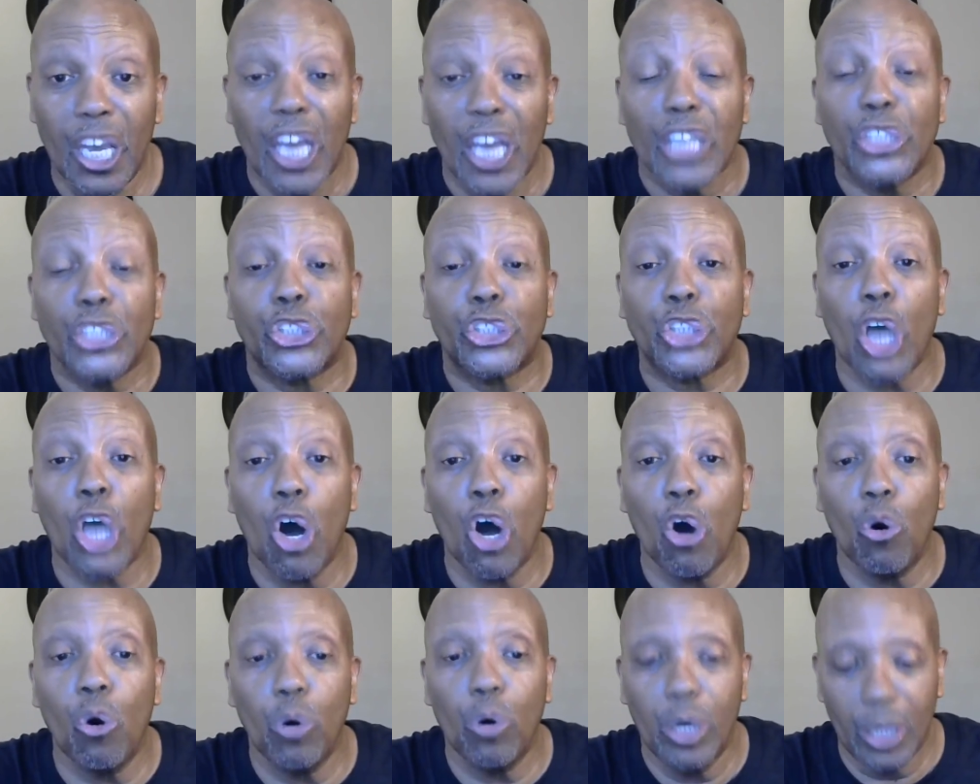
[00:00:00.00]

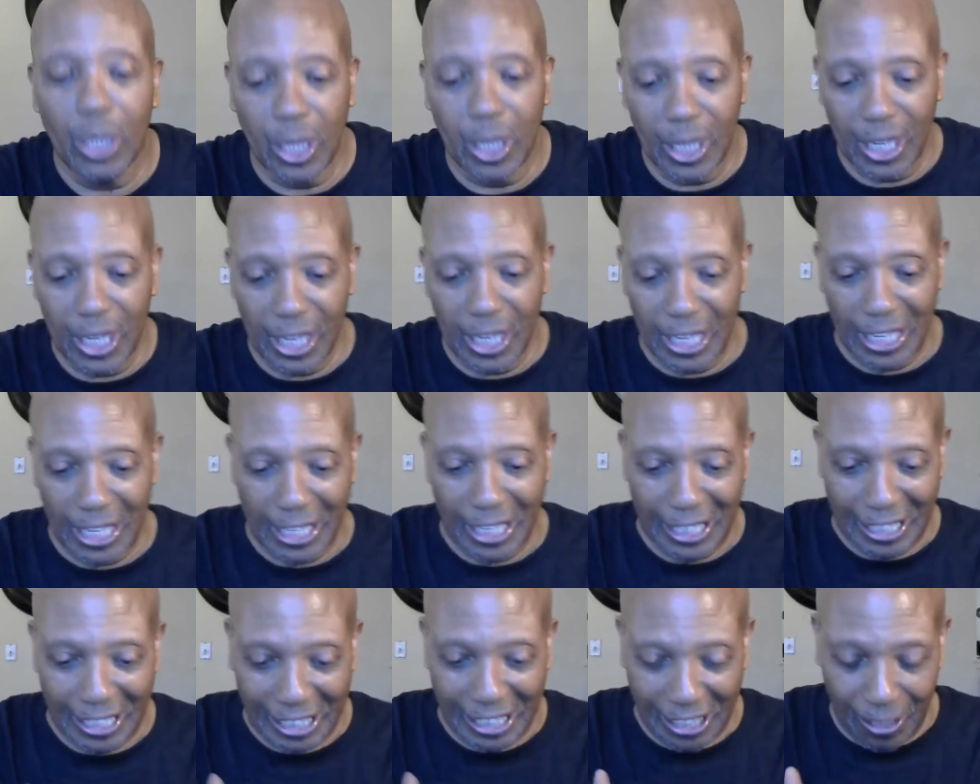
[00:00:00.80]
So,
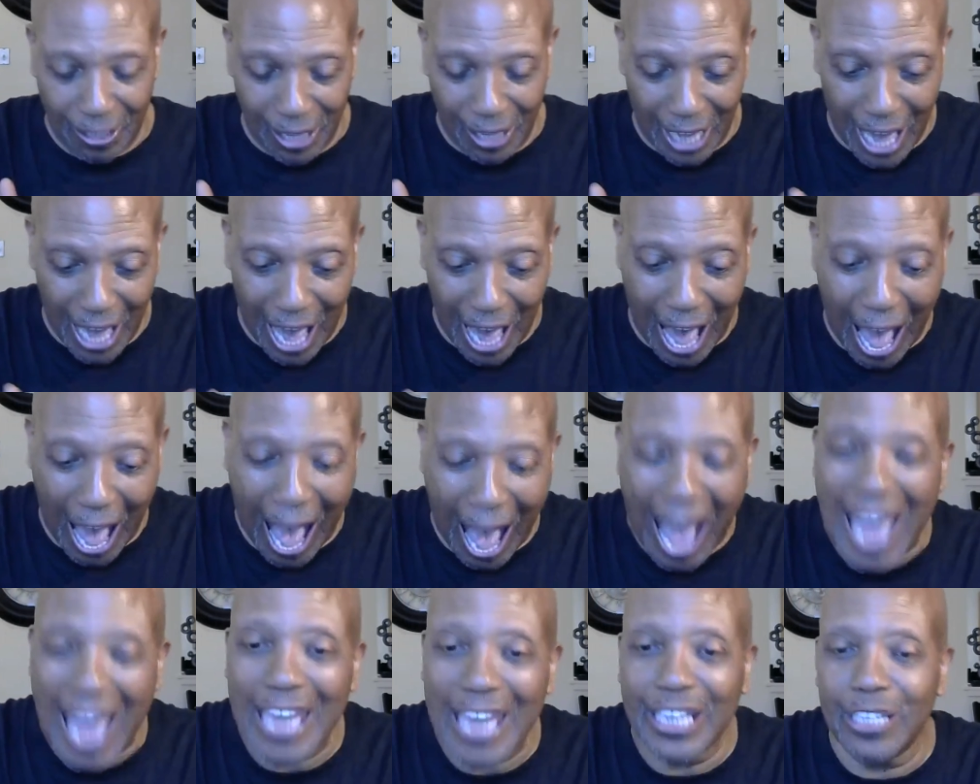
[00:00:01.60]

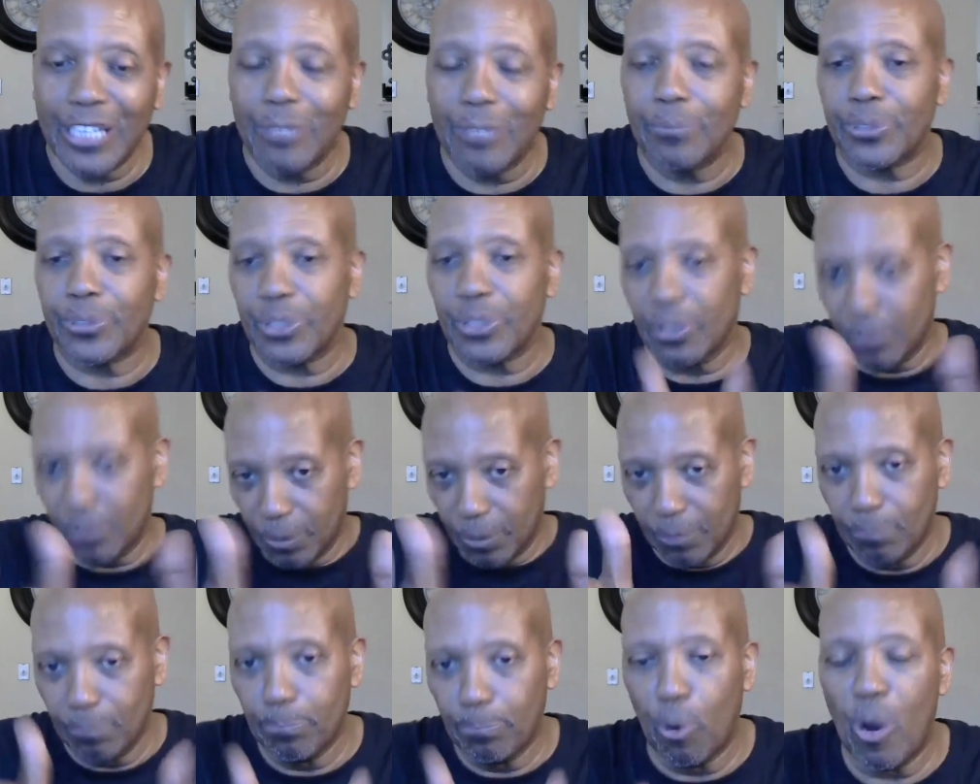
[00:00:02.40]
items,
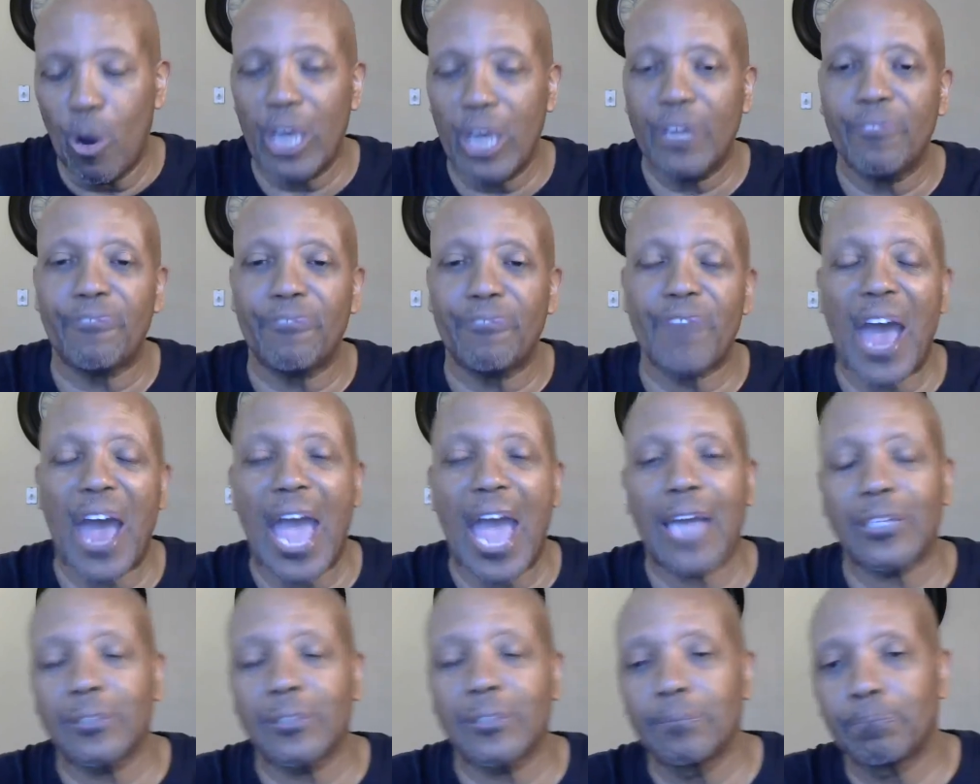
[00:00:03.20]
point in
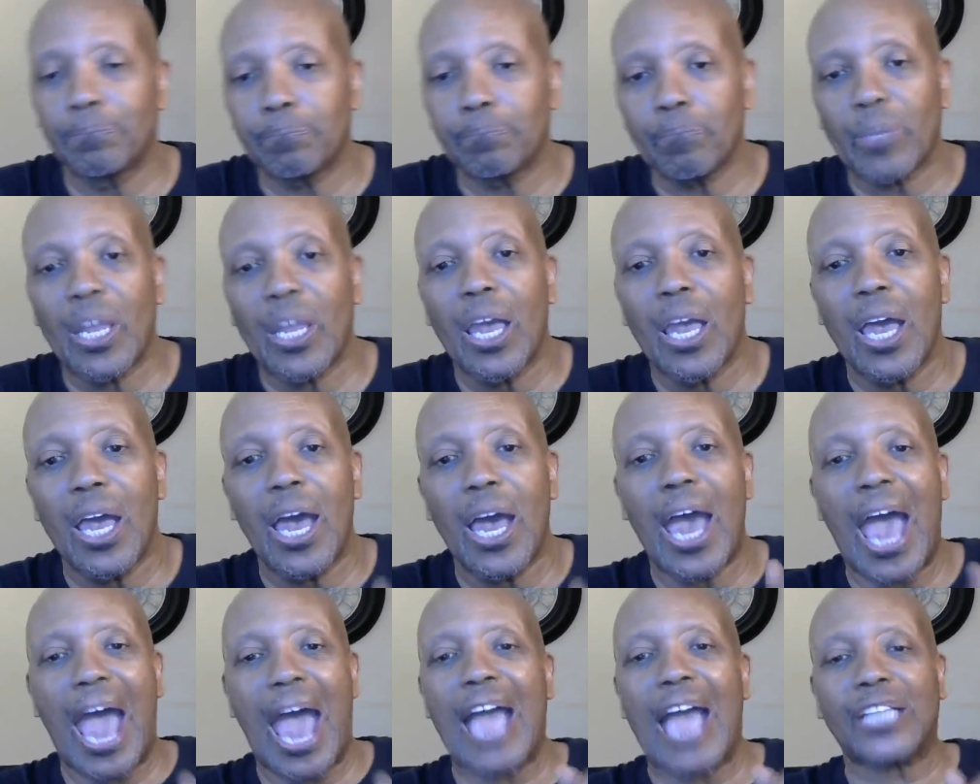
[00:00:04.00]
fact,
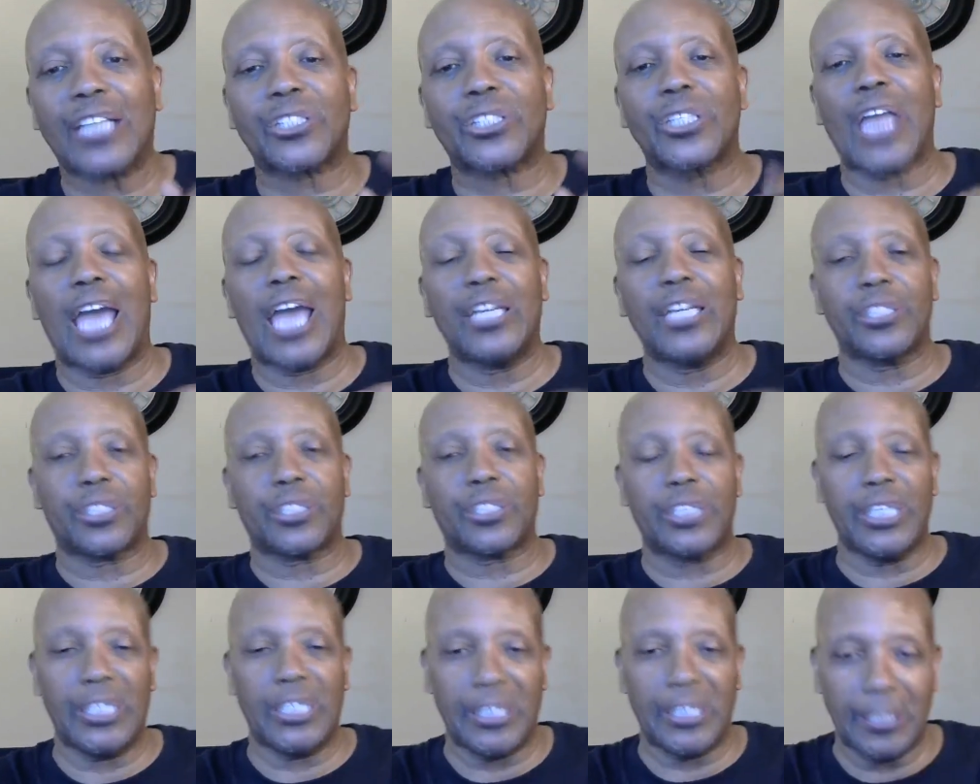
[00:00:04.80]
Acts
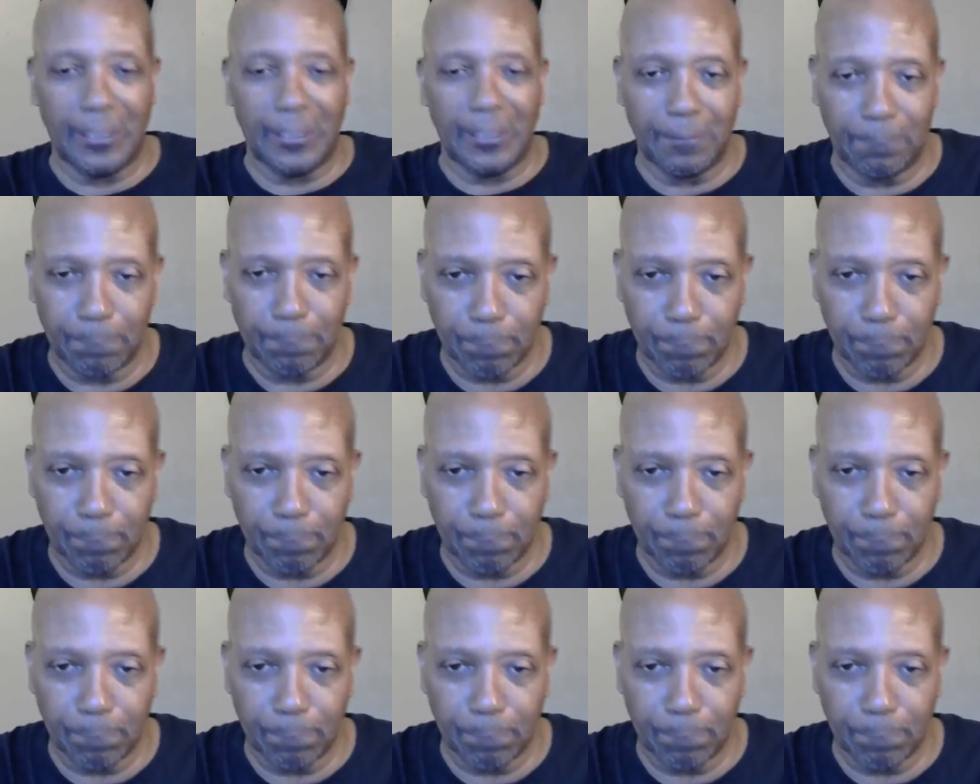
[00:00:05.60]
19,